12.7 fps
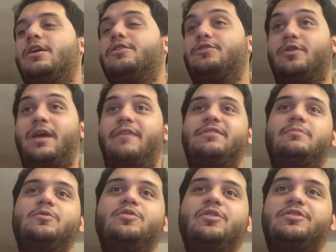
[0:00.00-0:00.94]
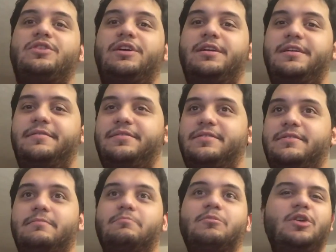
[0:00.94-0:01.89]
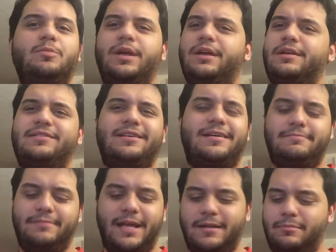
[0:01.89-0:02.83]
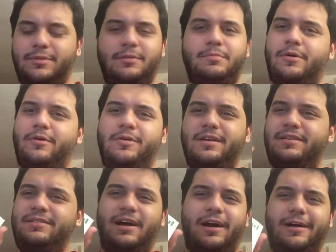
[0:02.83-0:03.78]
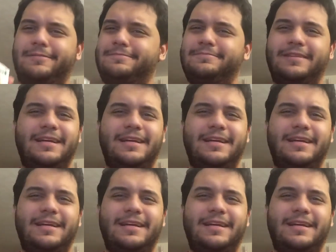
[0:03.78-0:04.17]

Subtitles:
So you have some good alternatives. Muni Makers are, and the Peratis are,